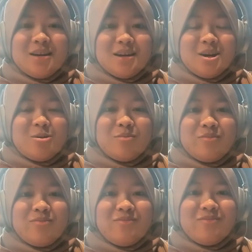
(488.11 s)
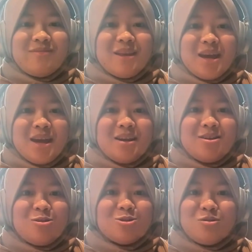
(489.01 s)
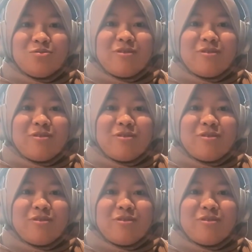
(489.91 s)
and also